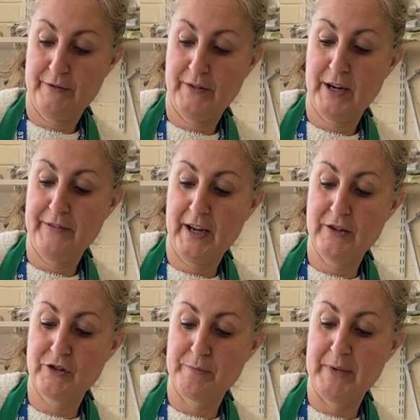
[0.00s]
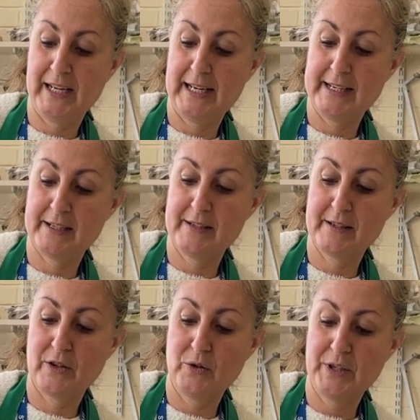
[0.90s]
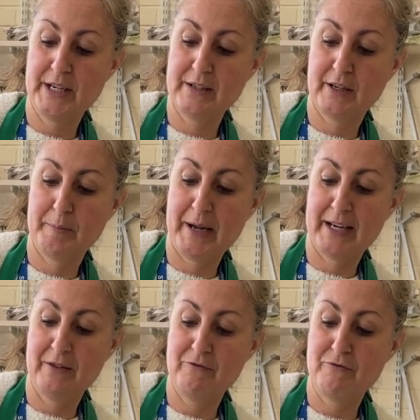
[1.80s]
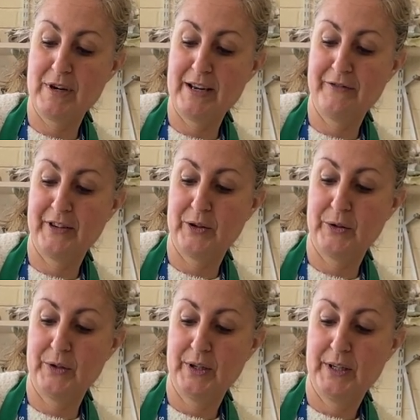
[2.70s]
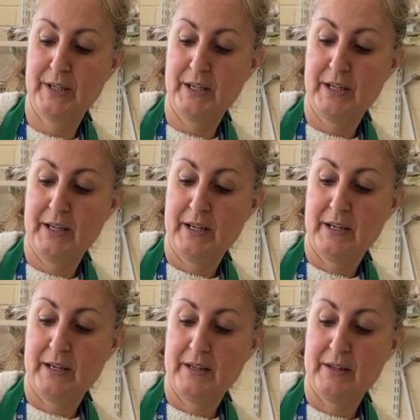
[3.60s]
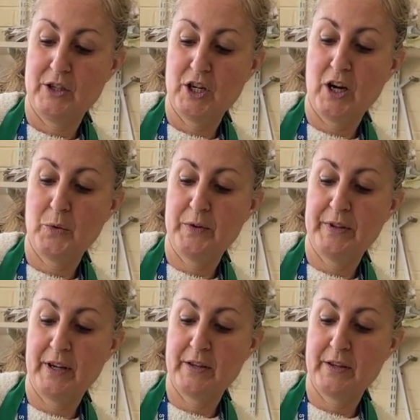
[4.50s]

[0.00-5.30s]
500 millilitres, so you'll need to go back and refill the jug with another